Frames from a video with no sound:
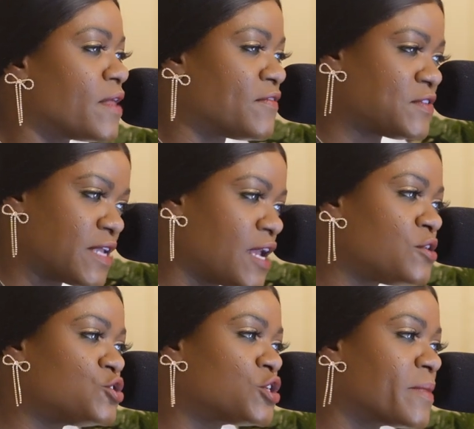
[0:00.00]
they've
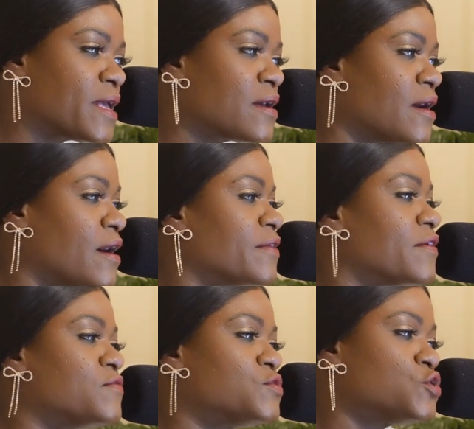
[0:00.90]
stayed in
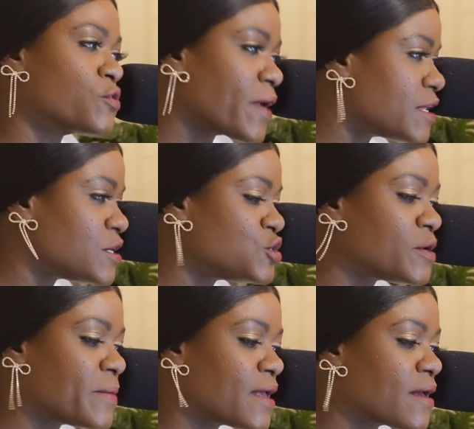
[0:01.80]
Jamaica, they've trained
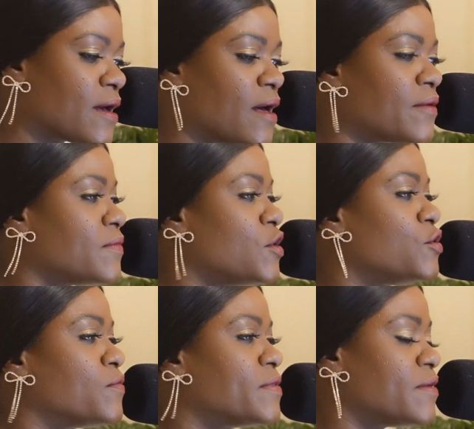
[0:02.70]
in Jamaica,
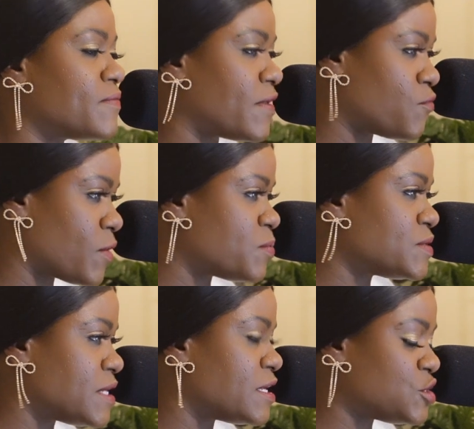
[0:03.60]
they've
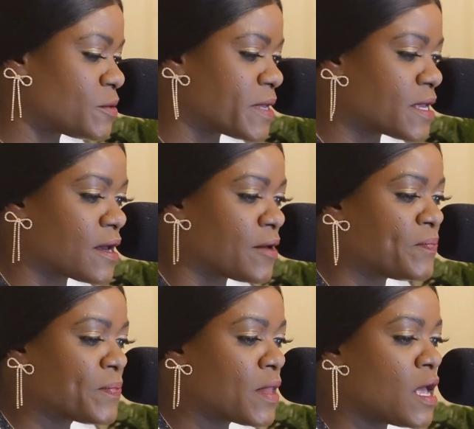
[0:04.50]
represented
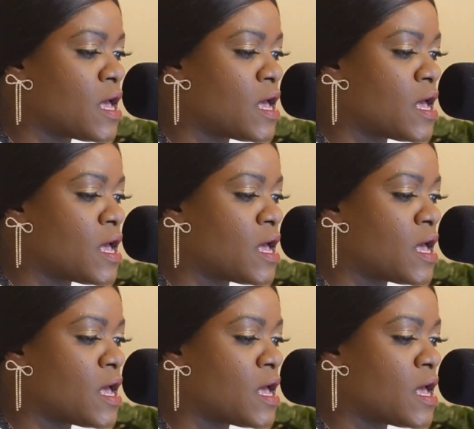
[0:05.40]
Jamaica.